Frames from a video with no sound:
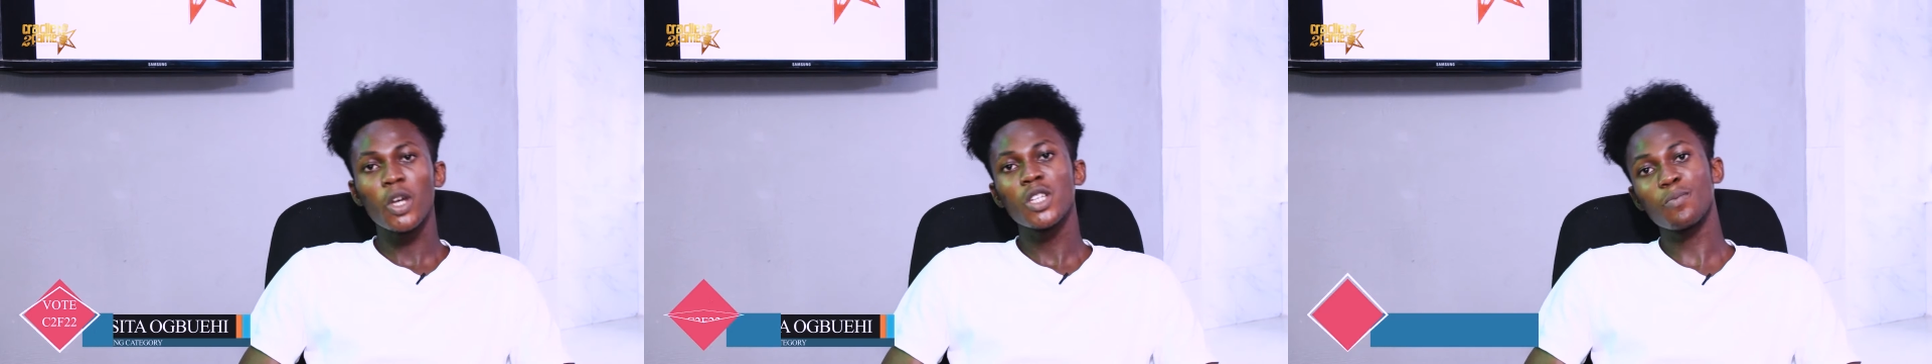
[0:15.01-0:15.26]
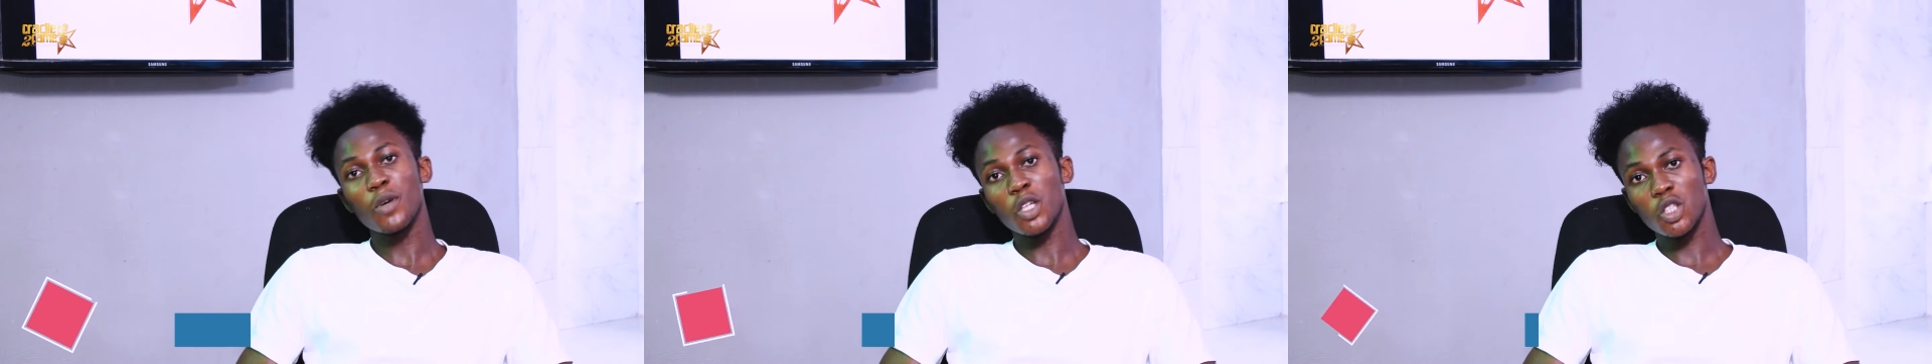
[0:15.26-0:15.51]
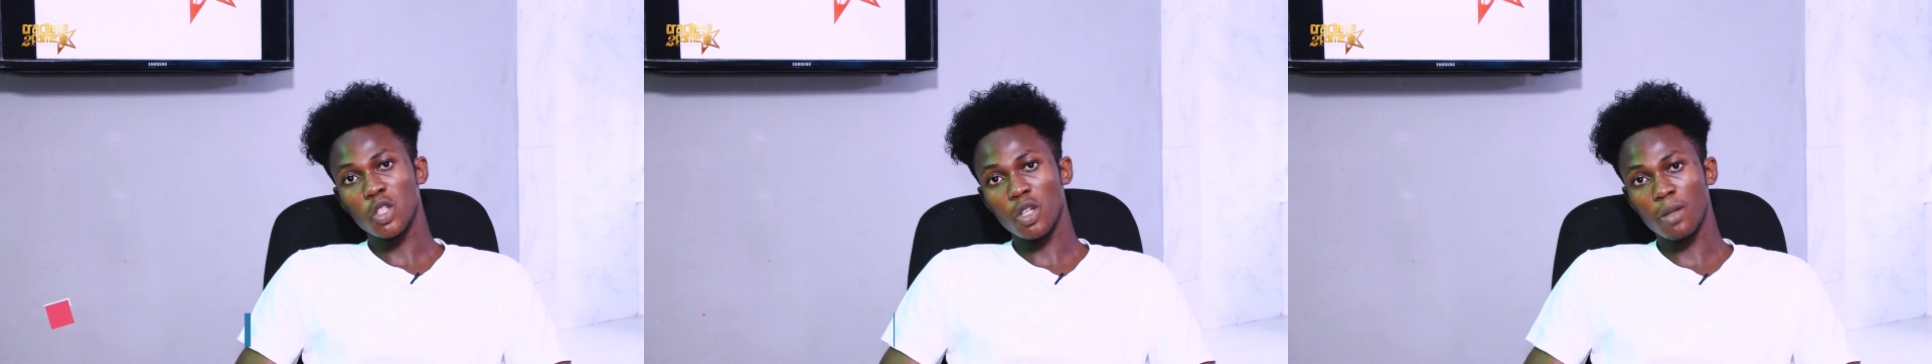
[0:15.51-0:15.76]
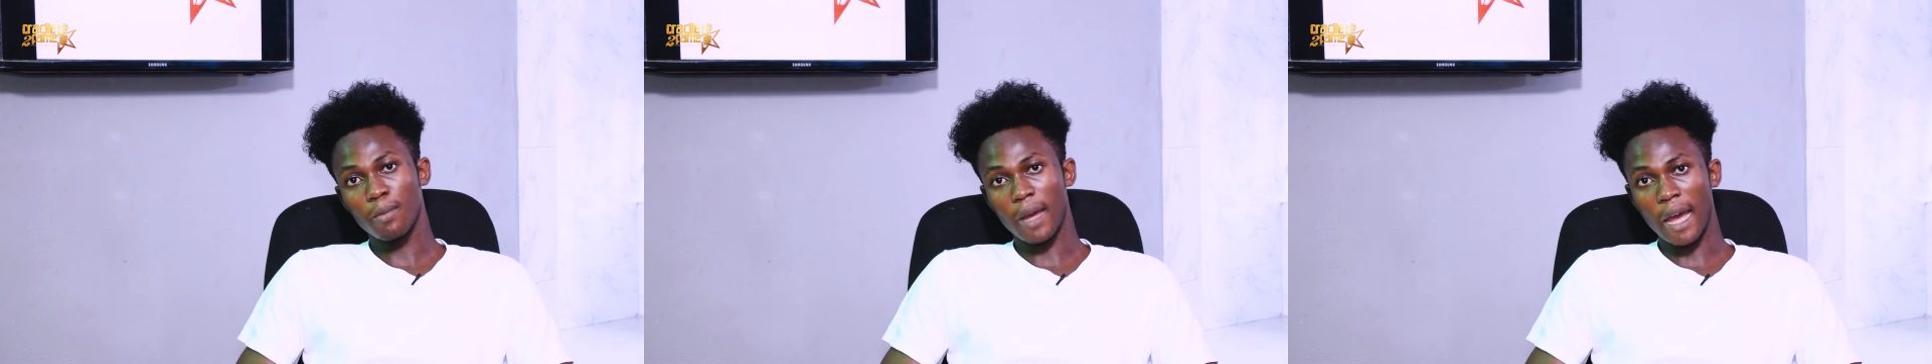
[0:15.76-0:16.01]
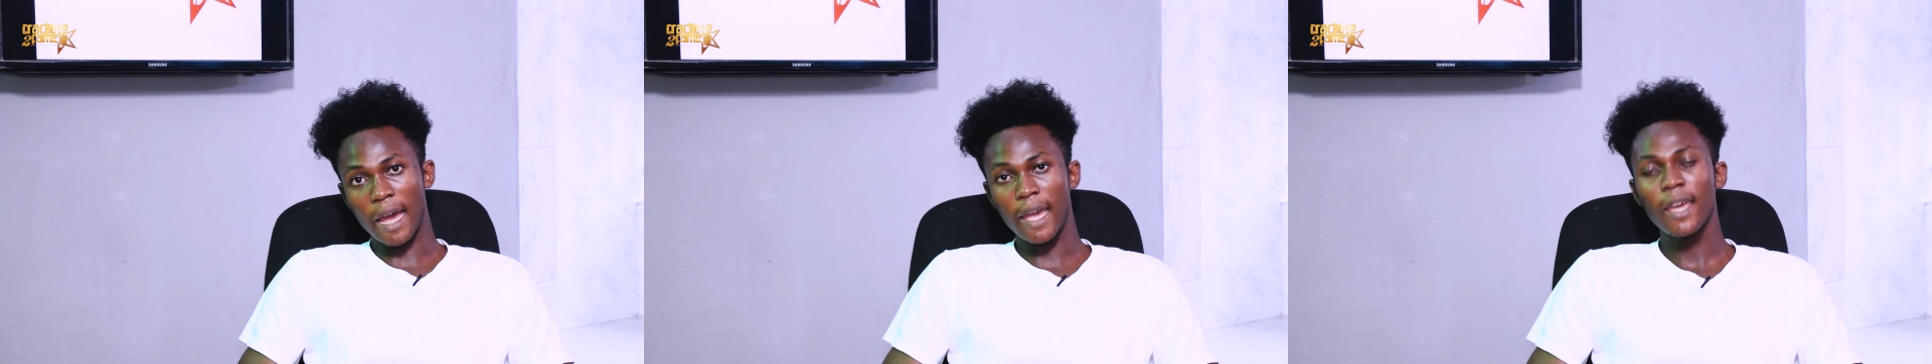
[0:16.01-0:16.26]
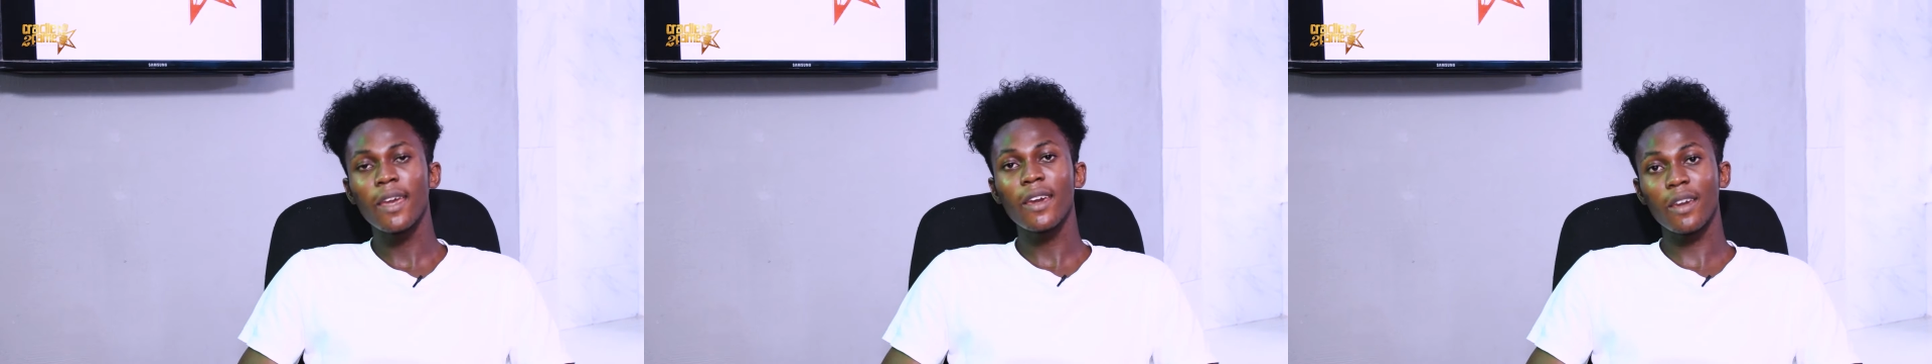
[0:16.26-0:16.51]
sponsored
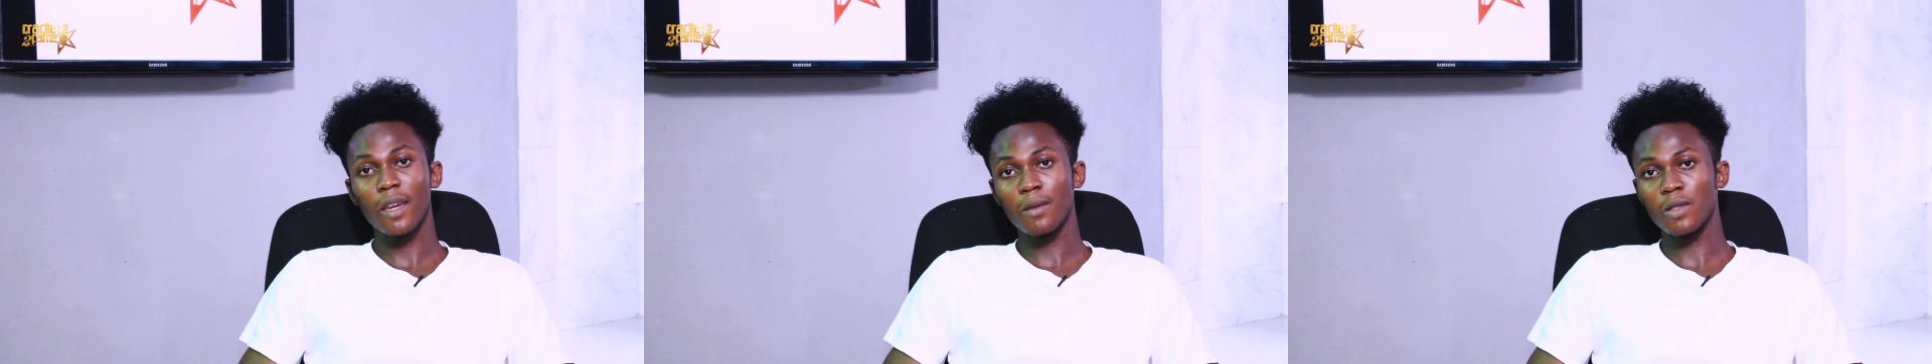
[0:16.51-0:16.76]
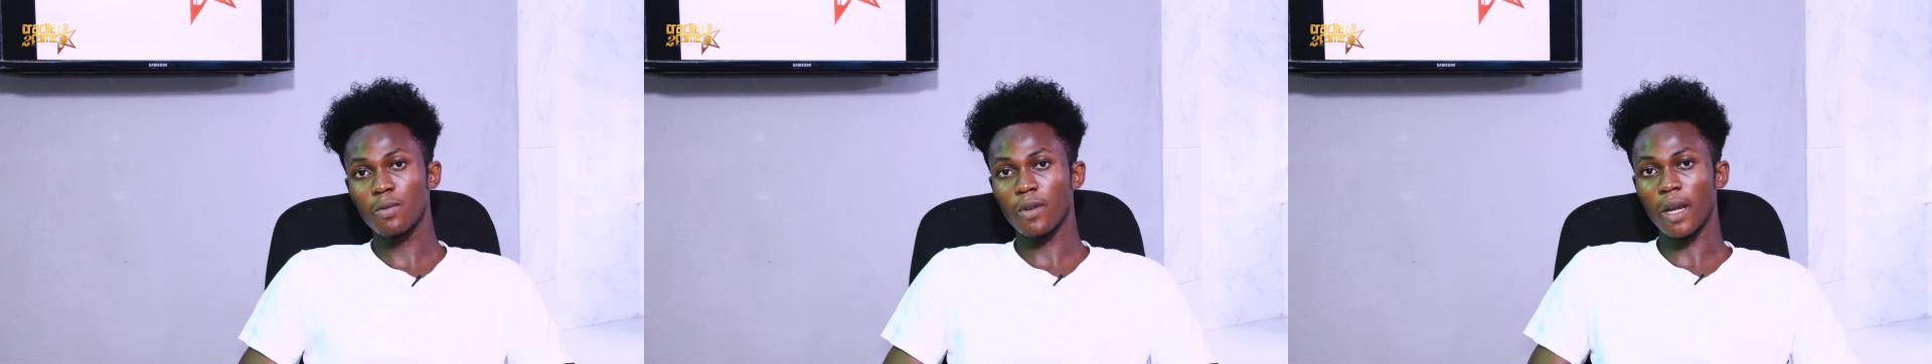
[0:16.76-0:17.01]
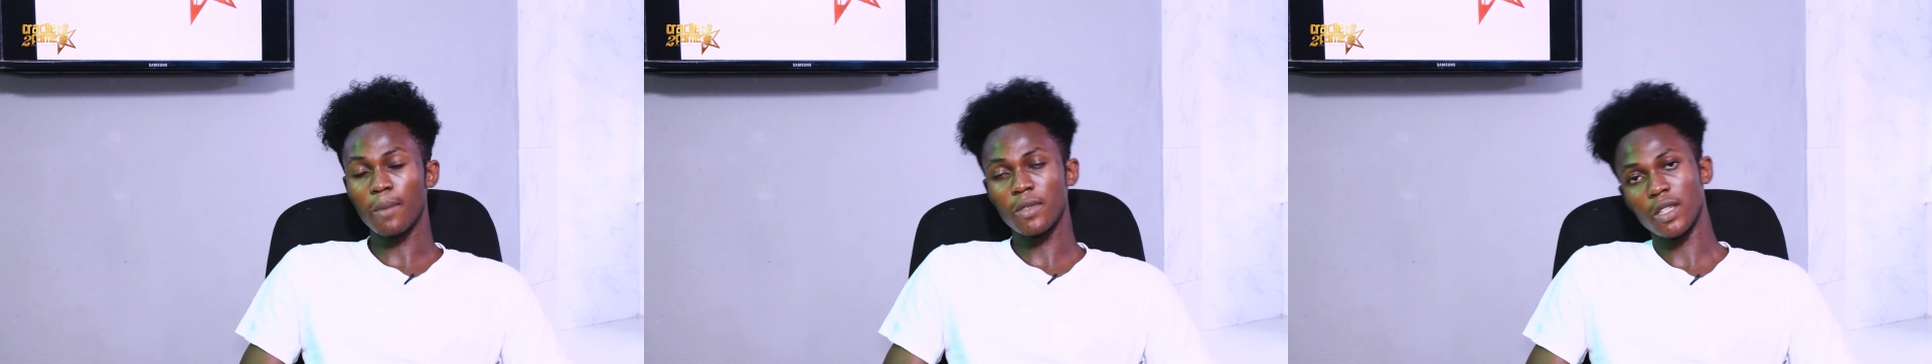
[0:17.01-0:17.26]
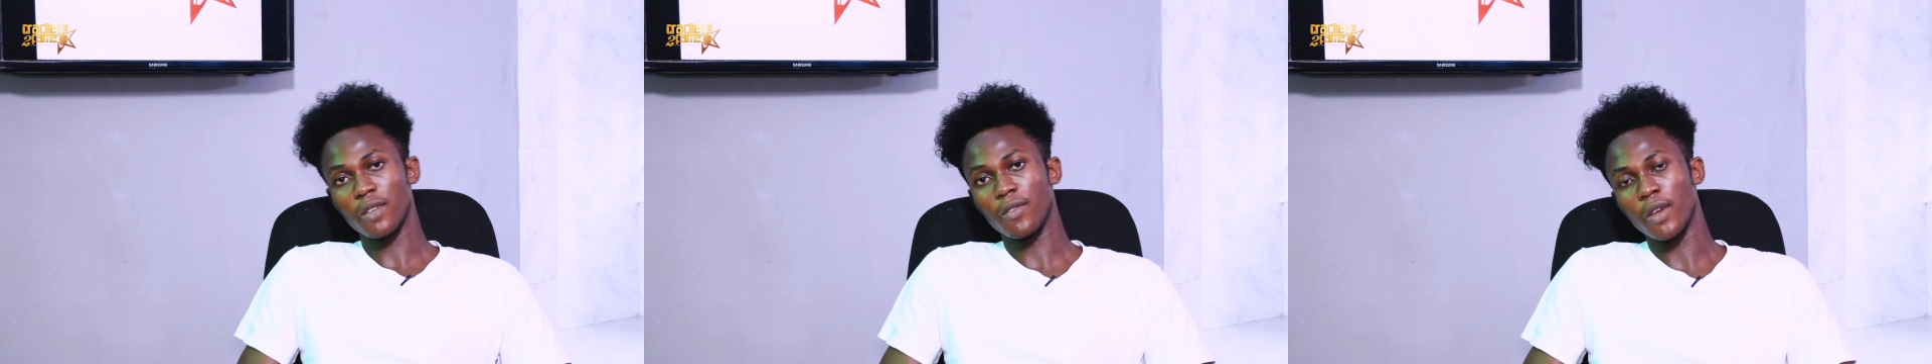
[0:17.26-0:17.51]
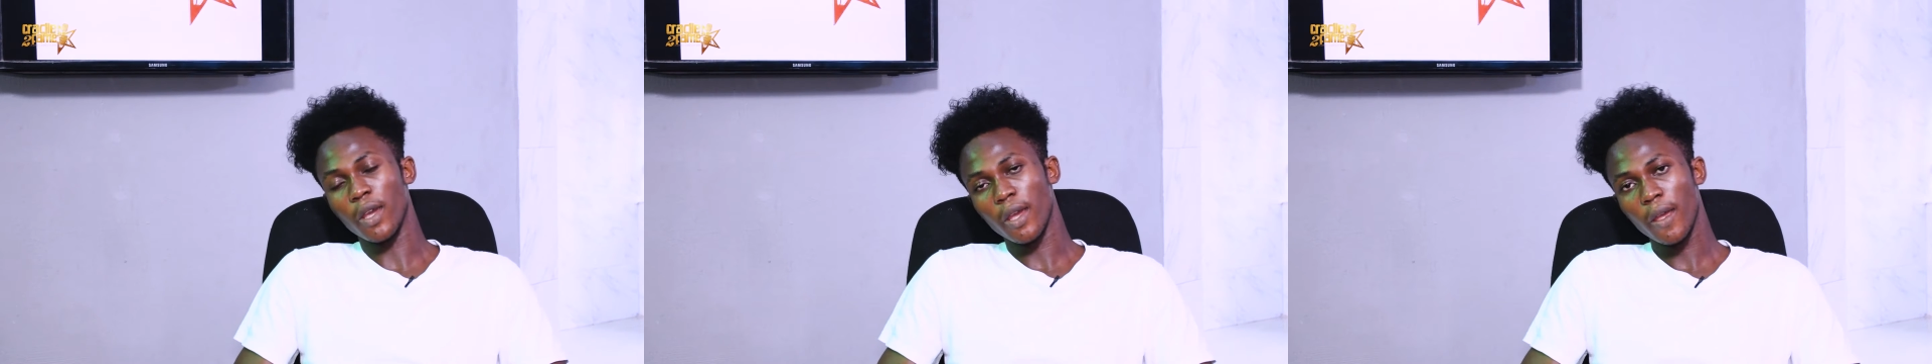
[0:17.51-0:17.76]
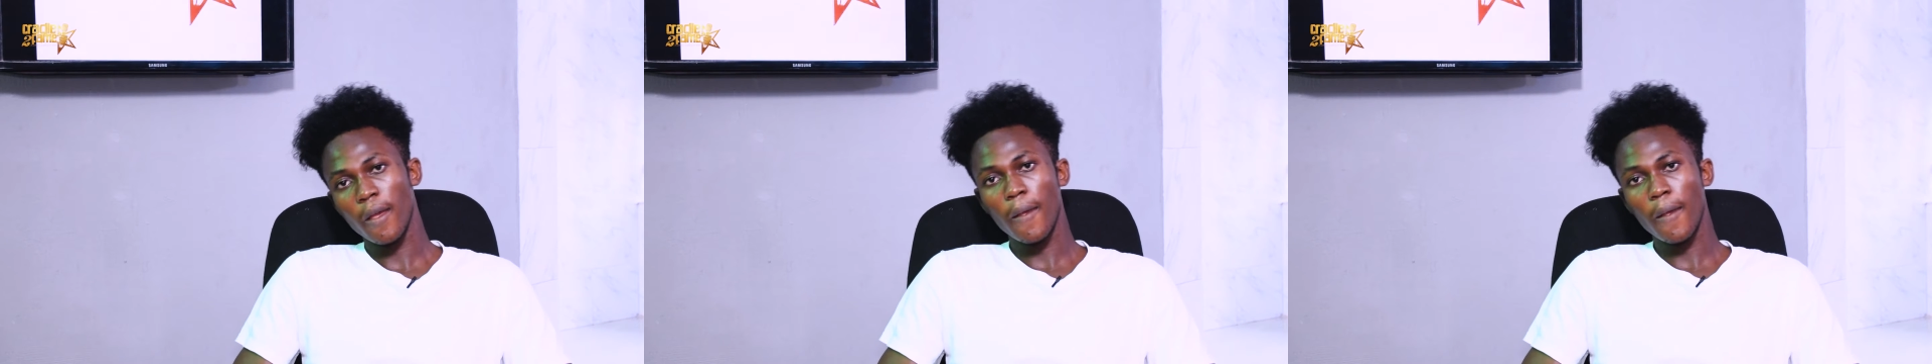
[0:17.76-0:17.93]
by Kingsprimetv.